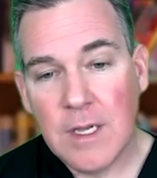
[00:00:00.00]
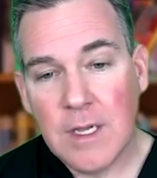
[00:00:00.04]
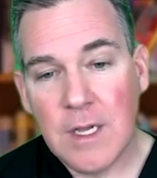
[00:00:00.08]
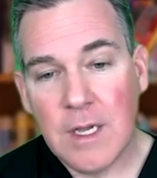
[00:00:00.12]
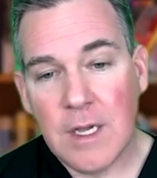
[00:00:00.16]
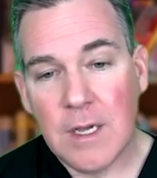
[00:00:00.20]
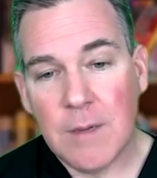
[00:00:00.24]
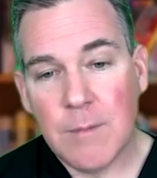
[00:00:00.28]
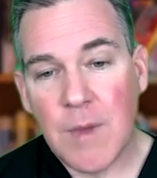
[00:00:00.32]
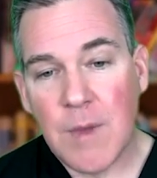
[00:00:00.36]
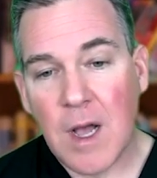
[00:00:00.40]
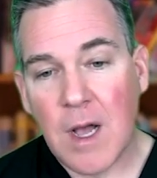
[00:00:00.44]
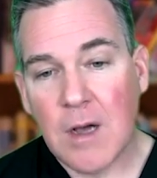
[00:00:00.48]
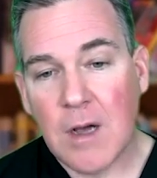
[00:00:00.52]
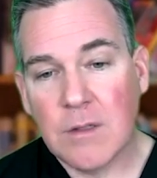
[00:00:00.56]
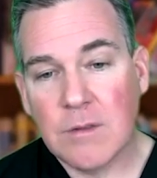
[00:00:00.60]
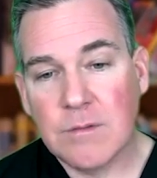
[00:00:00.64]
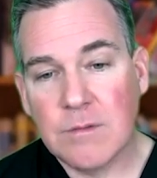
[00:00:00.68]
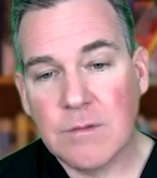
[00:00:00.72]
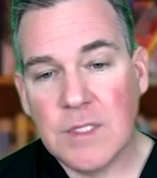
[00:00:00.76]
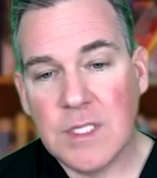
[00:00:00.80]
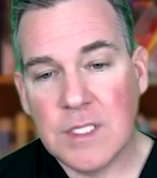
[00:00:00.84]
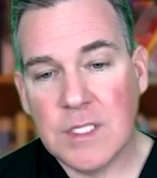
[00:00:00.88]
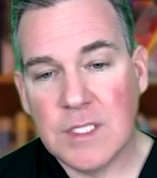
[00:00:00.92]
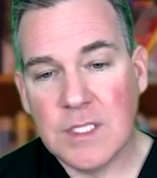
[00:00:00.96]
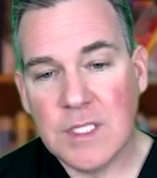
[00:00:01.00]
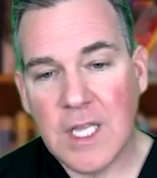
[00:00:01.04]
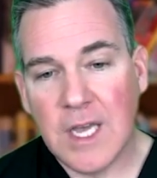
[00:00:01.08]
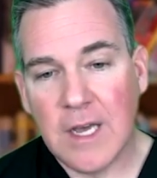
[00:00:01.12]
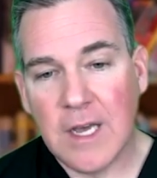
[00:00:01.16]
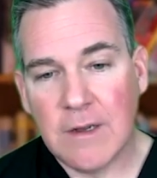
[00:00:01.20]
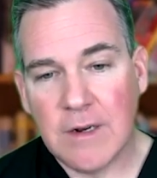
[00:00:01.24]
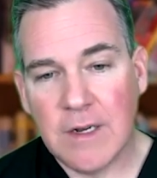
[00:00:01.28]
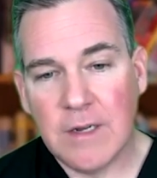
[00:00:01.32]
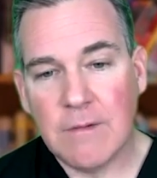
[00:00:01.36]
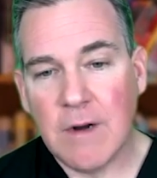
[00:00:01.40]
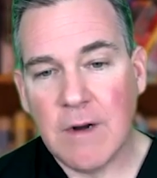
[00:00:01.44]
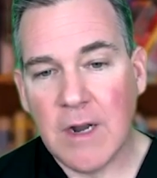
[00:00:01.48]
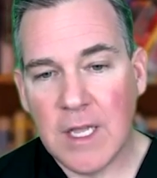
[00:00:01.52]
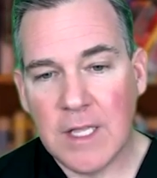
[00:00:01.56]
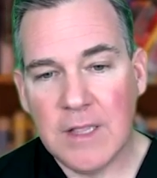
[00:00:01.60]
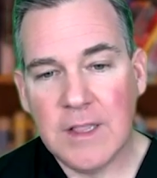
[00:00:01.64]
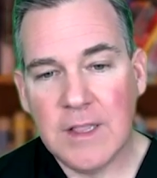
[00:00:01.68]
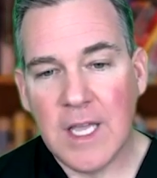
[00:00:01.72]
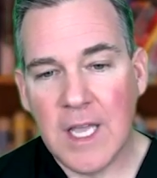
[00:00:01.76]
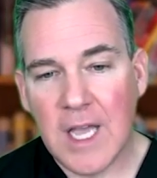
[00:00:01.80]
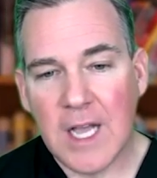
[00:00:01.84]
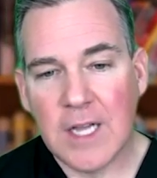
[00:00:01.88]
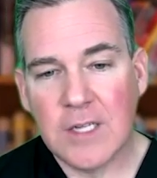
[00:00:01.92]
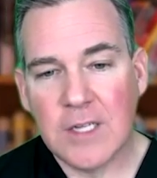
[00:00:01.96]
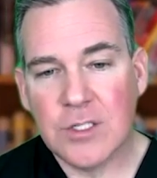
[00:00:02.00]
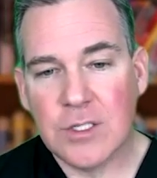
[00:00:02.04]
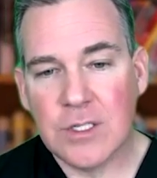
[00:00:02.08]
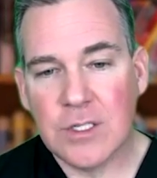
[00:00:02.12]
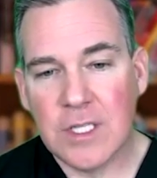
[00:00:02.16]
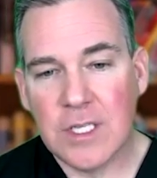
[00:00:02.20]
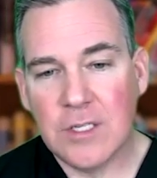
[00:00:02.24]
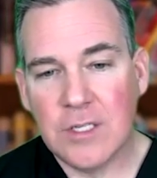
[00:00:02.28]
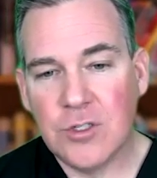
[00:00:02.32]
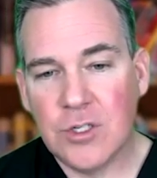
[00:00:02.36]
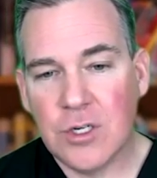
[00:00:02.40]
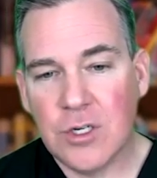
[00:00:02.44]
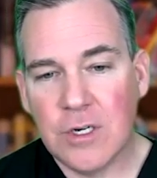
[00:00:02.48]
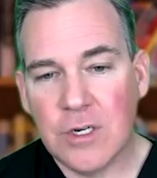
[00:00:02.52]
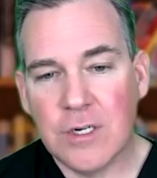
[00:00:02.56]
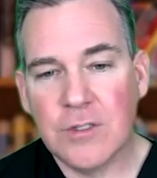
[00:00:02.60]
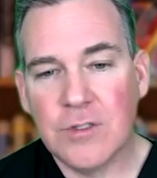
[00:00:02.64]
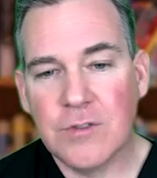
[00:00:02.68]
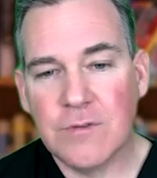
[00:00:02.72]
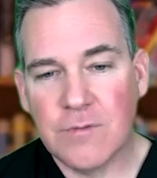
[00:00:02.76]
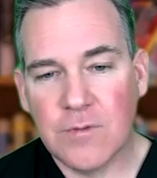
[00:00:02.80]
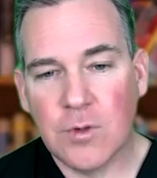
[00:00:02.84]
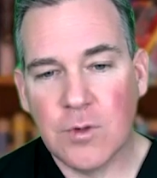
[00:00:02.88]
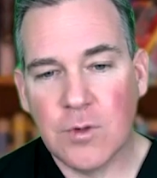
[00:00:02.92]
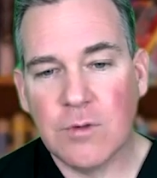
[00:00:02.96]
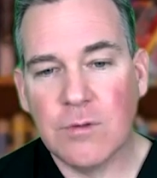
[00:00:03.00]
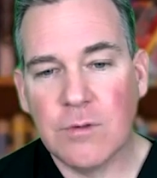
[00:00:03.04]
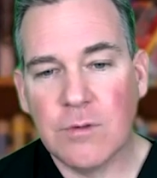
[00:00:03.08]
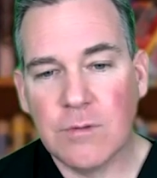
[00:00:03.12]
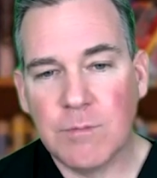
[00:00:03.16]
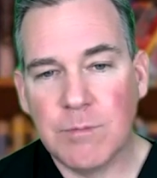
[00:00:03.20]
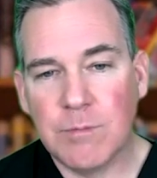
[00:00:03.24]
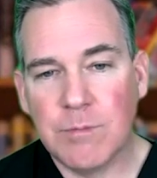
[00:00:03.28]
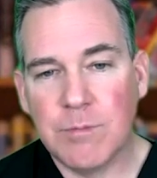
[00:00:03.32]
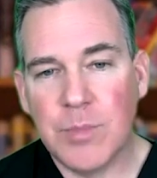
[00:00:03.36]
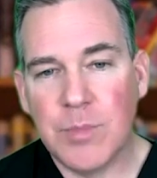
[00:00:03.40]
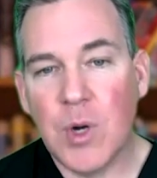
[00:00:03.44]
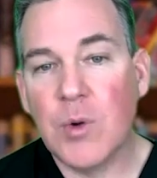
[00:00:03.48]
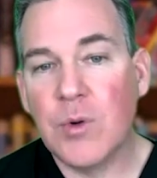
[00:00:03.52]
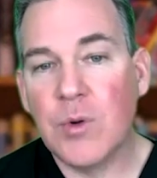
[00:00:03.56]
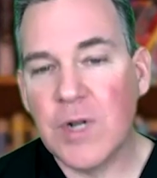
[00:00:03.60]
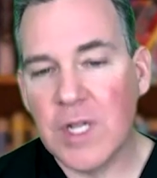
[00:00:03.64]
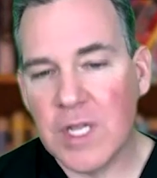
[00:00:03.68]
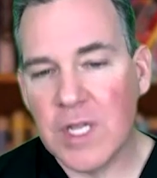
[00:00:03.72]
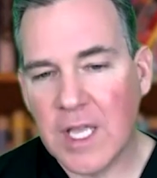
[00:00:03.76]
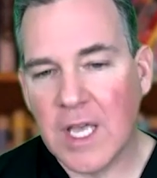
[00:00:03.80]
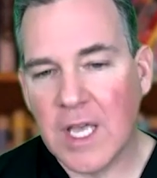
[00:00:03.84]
um, i'll discount it right they actually charge full they